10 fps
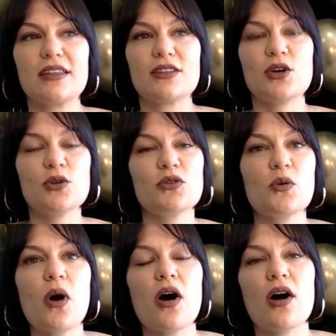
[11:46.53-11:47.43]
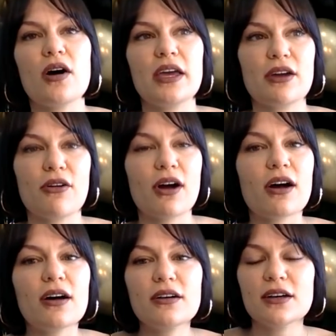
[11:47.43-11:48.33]
the Who You Are
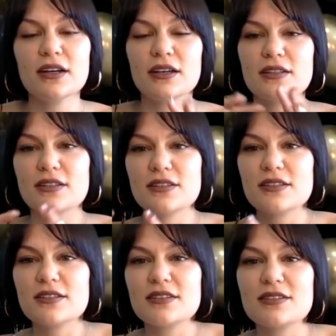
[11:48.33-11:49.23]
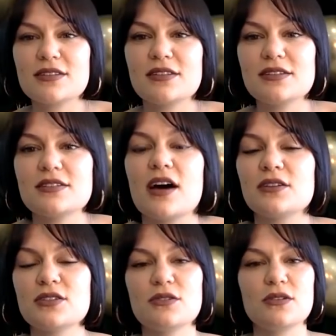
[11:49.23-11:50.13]
era
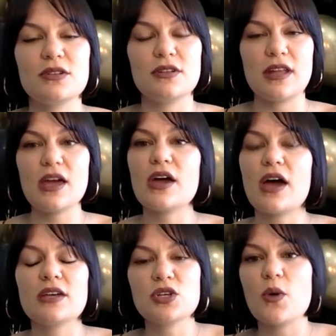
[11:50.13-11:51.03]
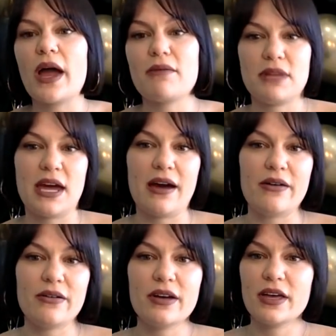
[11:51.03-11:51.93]
done as who I am
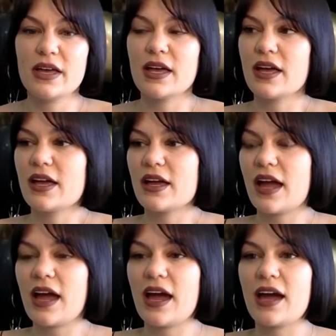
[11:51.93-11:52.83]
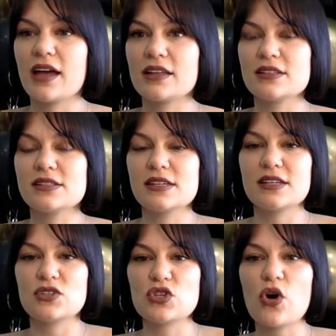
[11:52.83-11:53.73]
now. And
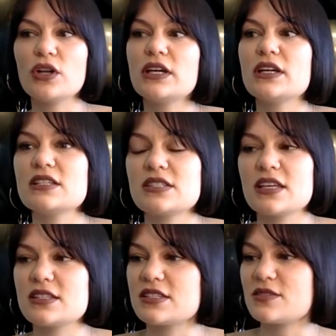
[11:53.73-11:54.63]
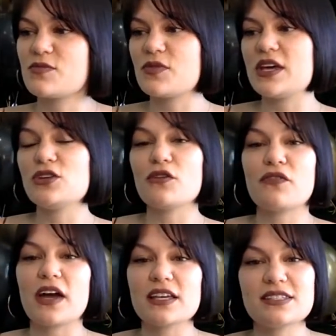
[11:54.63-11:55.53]
it's honest, it's in your
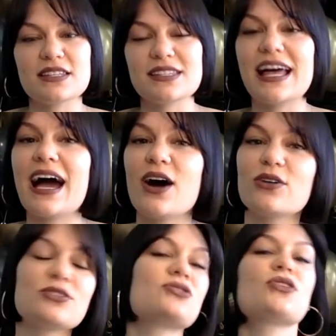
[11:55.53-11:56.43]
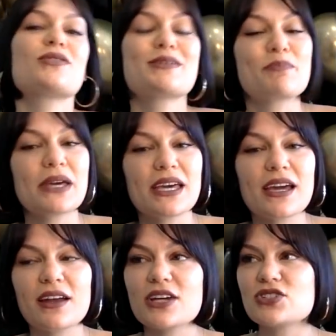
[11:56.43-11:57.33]
face, it's loud, the songs are big,
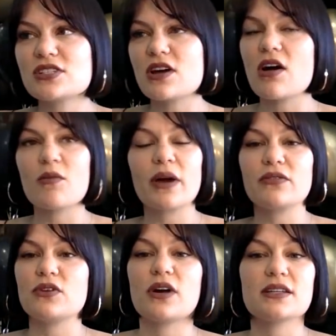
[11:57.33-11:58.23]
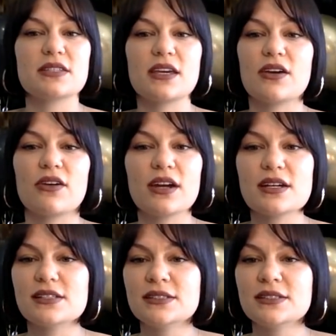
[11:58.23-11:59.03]
and I just can't wait for you guys to hear it.